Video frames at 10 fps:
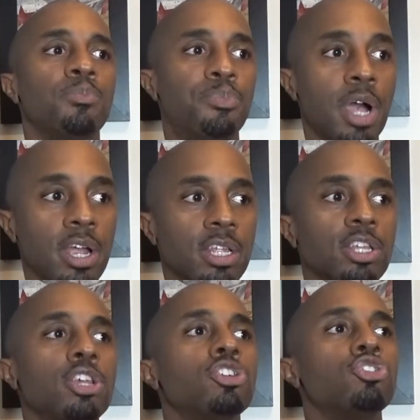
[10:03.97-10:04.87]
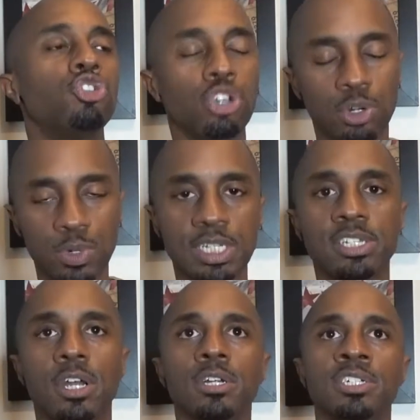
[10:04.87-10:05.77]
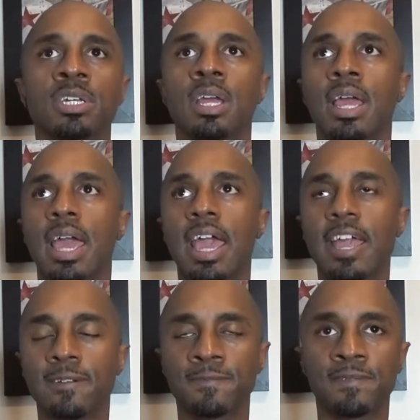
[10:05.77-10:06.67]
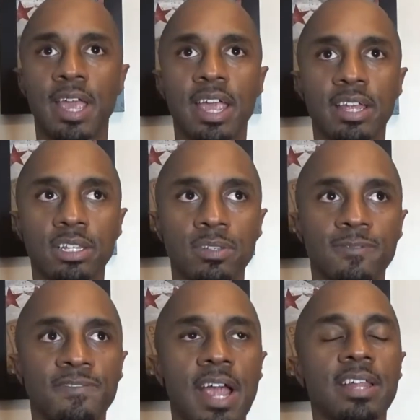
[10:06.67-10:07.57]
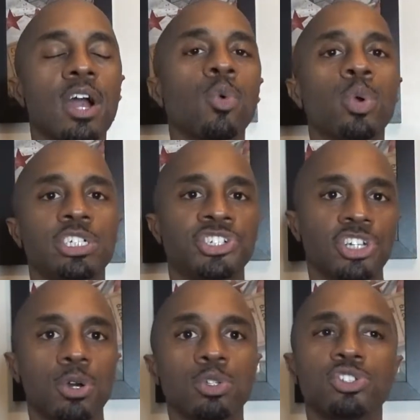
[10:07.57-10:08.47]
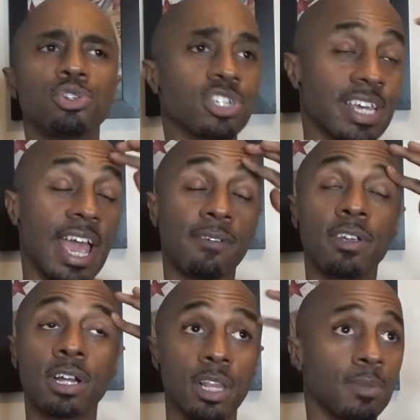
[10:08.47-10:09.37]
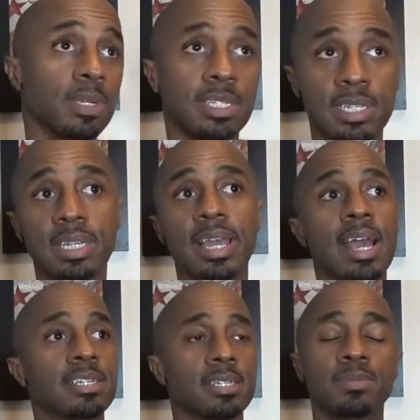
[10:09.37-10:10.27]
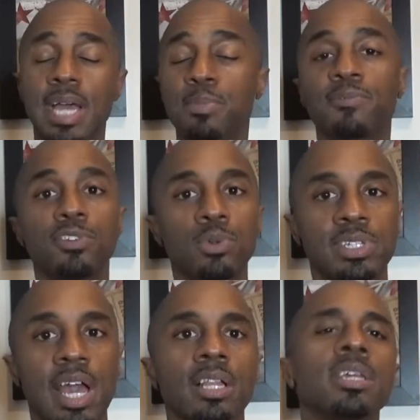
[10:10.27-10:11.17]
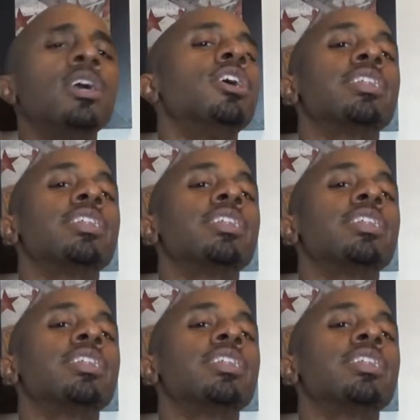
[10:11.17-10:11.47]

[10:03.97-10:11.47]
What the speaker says: But do your research and find out which shows. Usually every club in the city has some type of new talent.